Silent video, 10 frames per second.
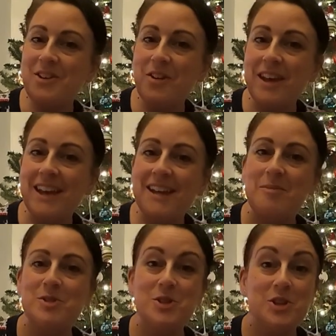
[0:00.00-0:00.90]
stocking,
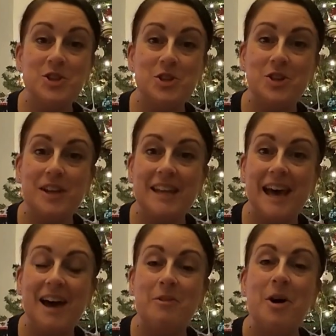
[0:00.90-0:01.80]
I'm just gonna show you
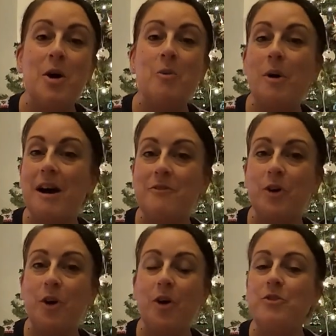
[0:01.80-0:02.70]
now what I've
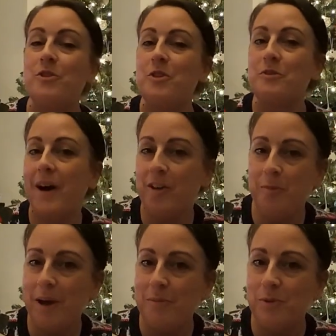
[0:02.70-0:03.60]
got for a
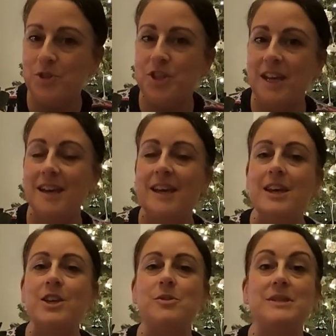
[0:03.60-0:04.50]
£5 budget
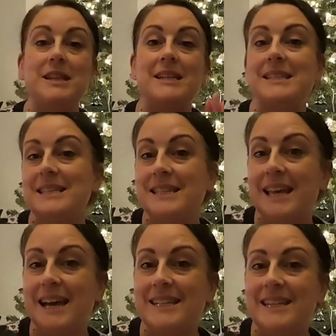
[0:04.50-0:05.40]
using a
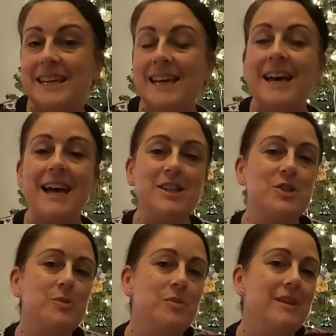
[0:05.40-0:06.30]
Disney idea and
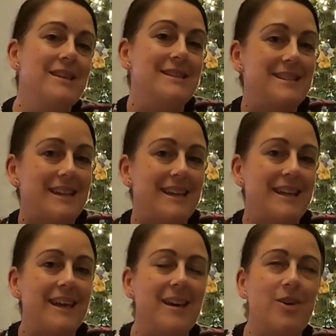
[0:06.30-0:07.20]
something
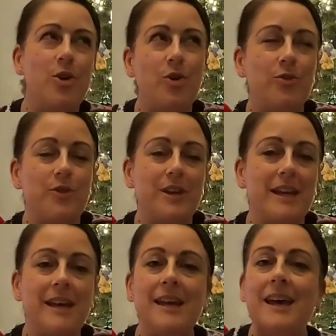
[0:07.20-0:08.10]
silly or
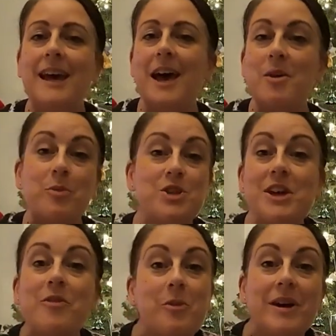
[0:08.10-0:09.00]
funny,
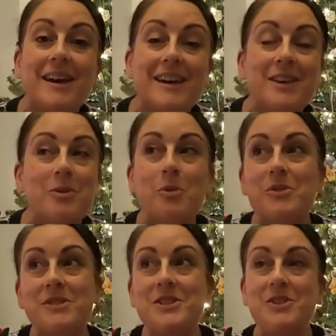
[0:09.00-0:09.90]
whichever way you want to